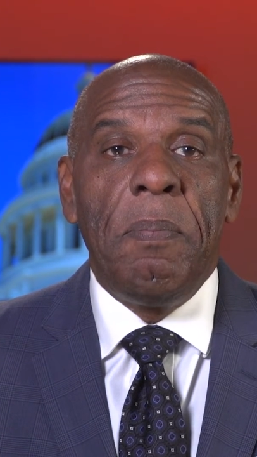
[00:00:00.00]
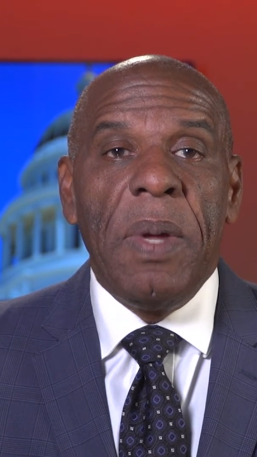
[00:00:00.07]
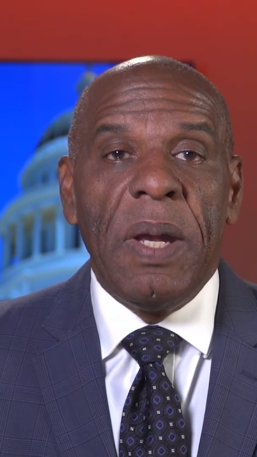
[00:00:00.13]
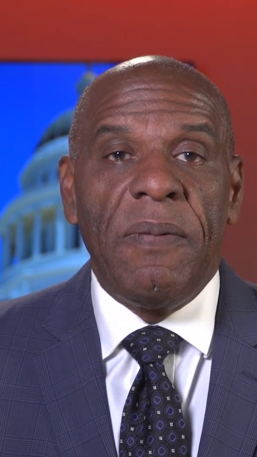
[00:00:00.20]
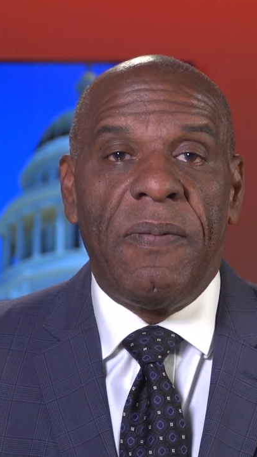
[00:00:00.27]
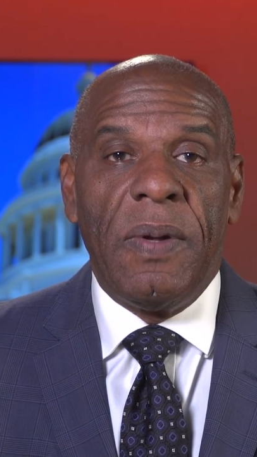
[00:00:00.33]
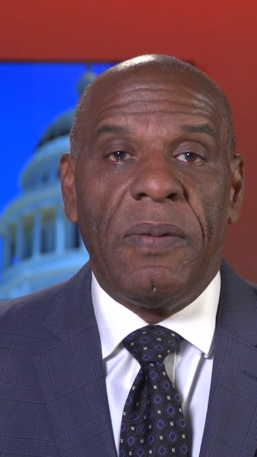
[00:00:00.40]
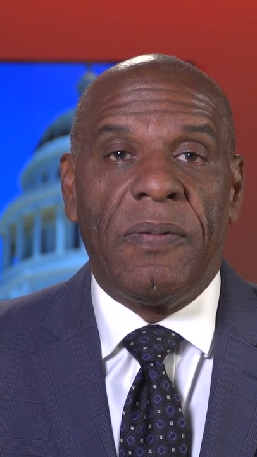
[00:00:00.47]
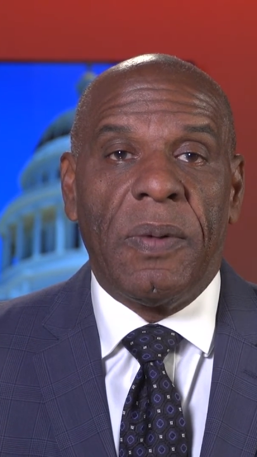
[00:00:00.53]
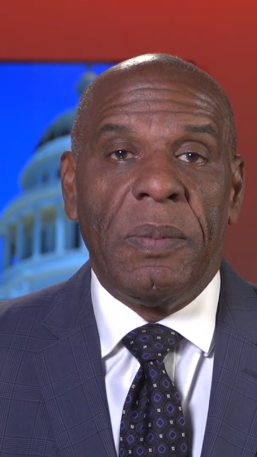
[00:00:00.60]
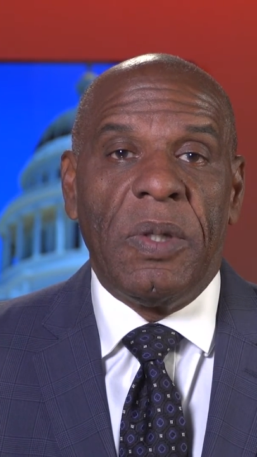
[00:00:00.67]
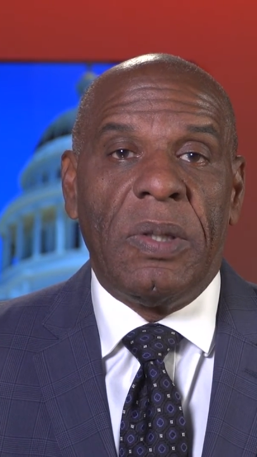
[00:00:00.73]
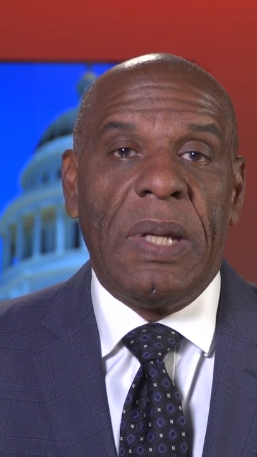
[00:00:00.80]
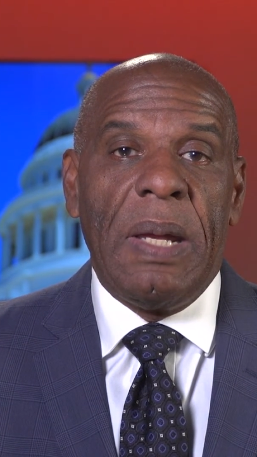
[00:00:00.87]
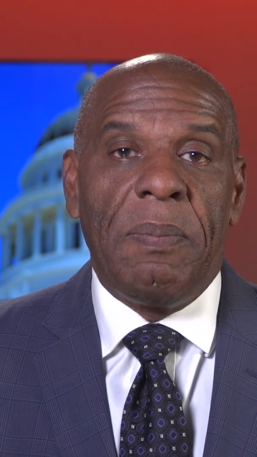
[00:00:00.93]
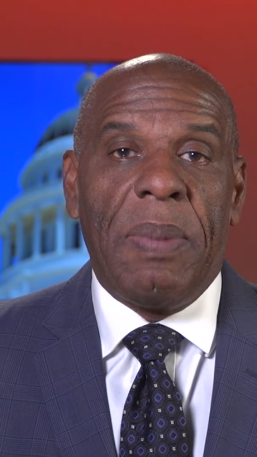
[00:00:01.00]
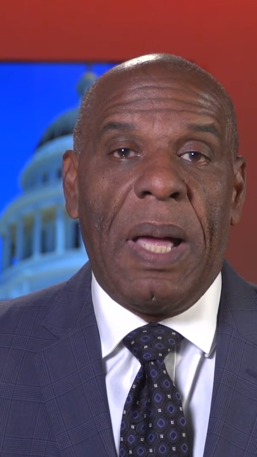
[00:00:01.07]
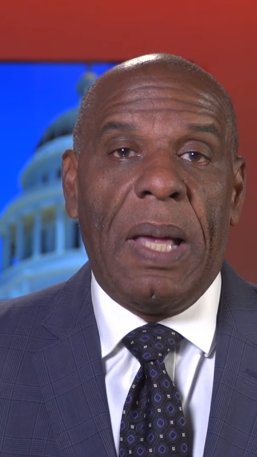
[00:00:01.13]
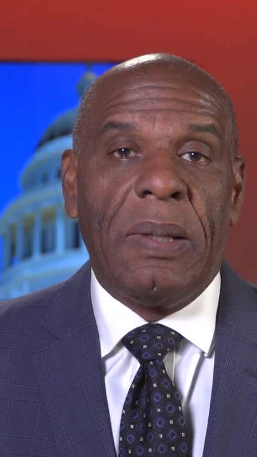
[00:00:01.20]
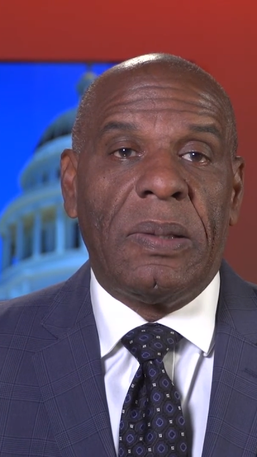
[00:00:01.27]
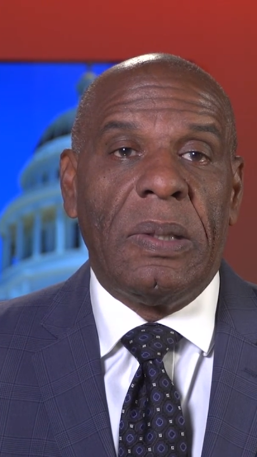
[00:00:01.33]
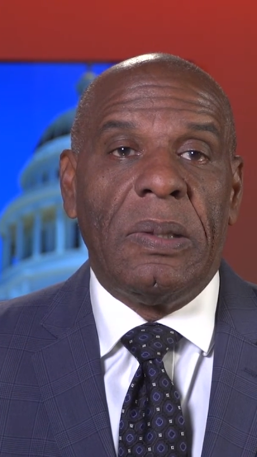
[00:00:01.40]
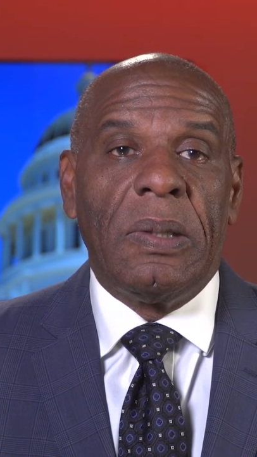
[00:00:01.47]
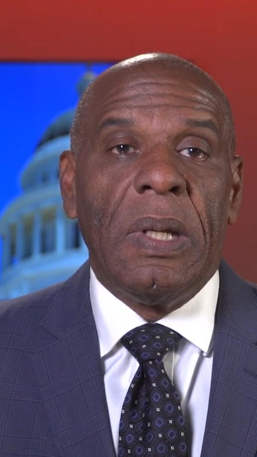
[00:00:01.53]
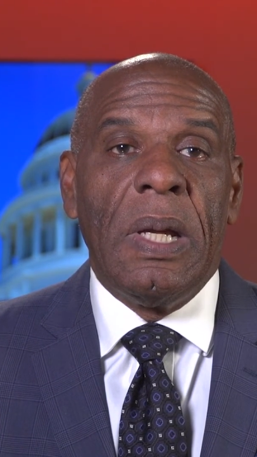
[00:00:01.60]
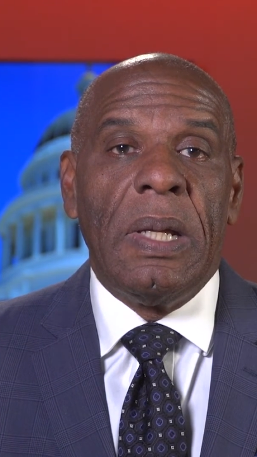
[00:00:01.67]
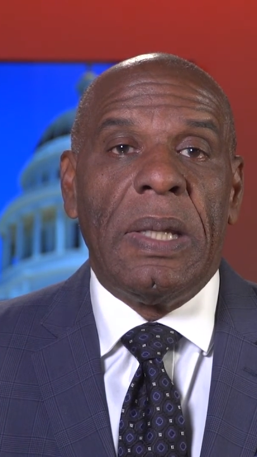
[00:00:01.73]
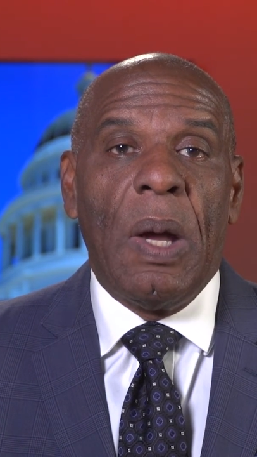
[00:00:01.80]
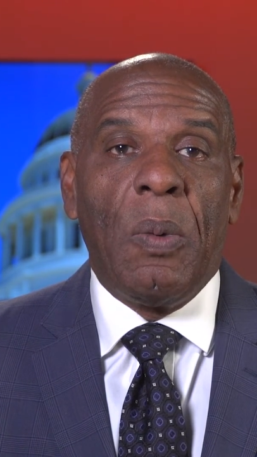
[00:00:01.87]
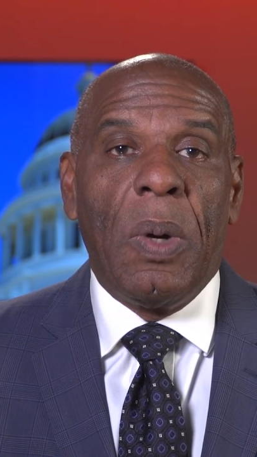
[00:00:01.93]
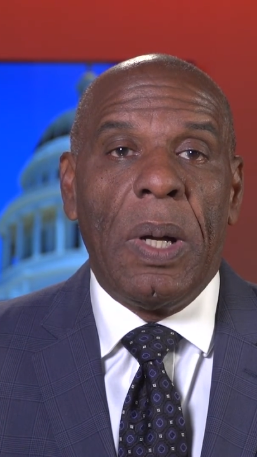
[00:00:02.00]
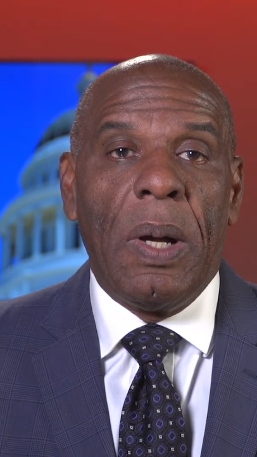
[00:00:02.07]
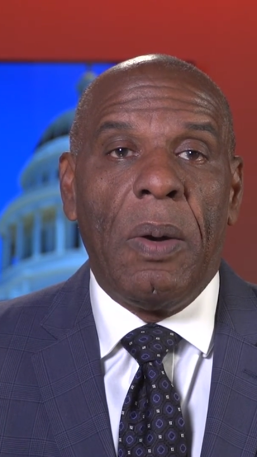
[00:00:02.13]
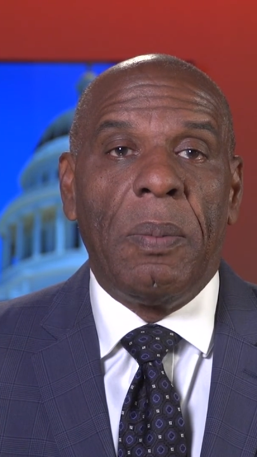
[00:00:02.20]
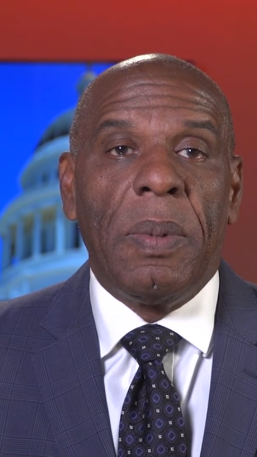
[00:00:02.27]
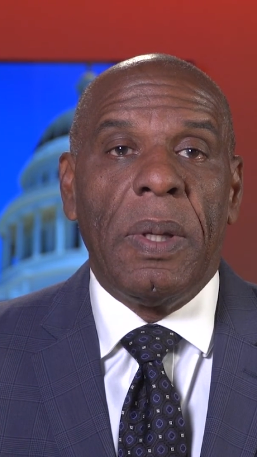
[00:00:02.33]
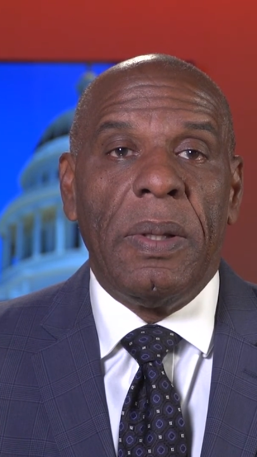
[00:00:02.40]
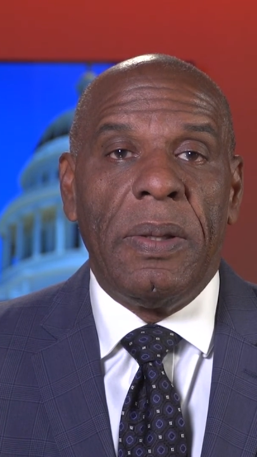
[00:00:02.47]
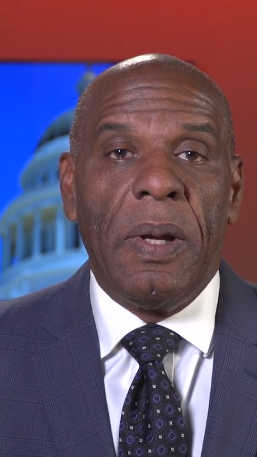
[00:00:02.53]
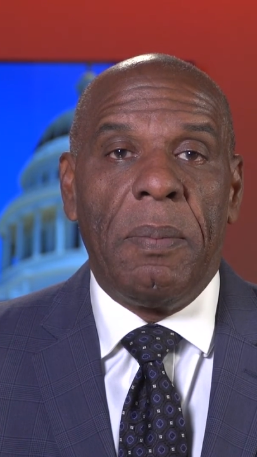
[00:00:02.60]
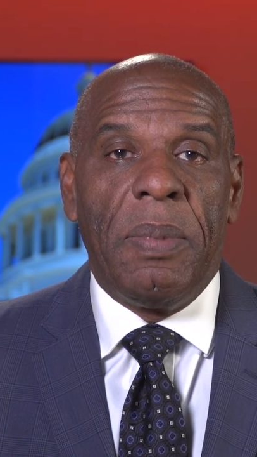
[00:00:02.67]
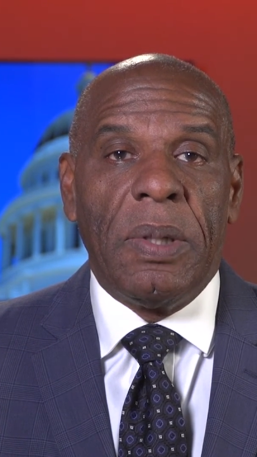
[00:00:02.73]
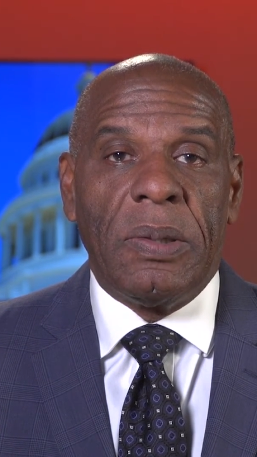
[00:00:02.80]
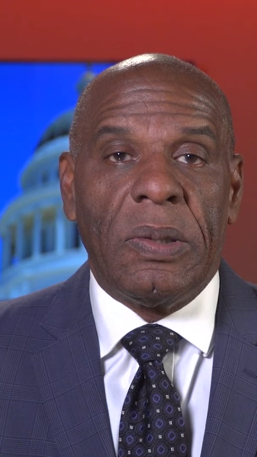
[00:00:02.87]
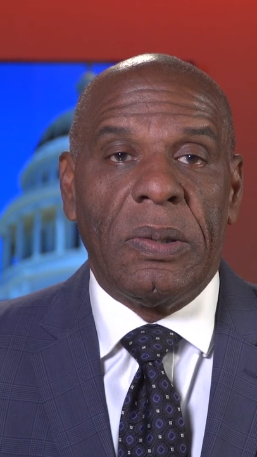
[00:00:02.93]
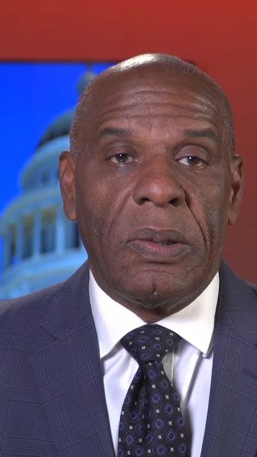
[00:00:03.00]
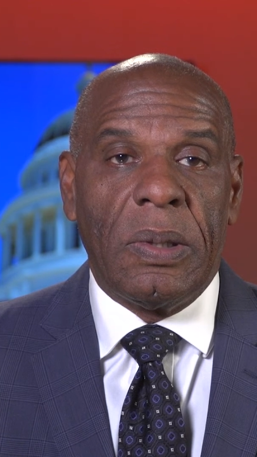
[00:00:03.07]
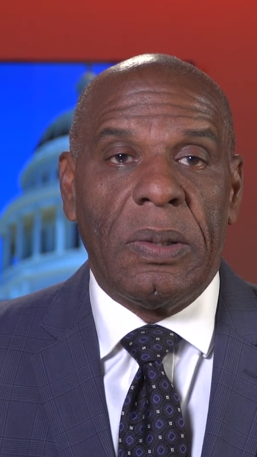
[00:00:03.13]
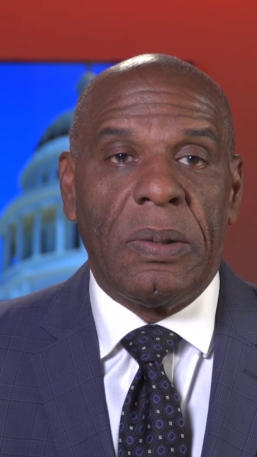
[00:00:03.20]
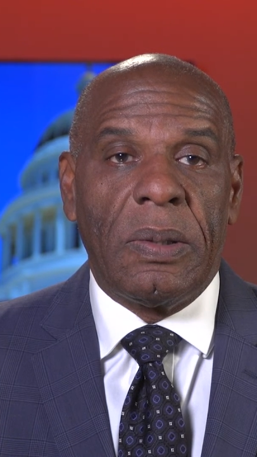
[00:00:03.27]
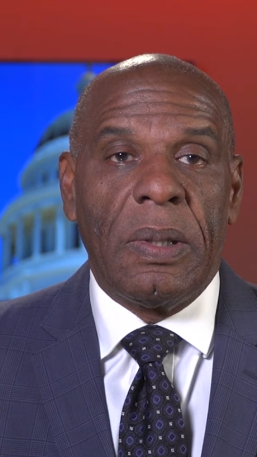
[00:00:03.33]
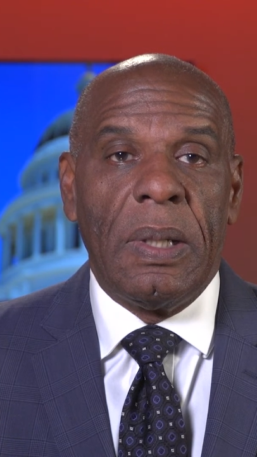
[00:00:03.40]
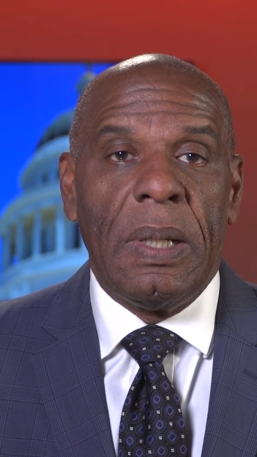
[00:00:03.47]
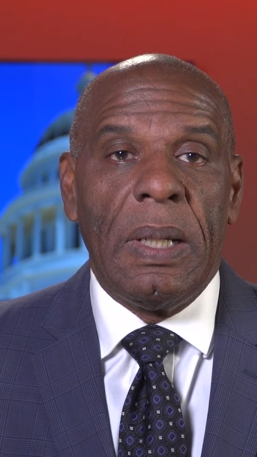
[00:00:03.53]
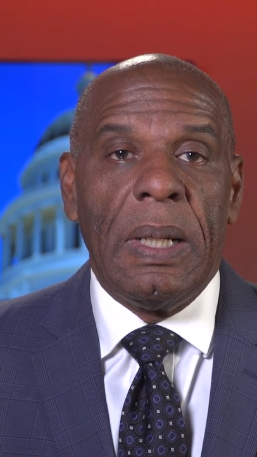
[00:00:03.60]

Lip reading: benefit from the state policies that will help their businesses.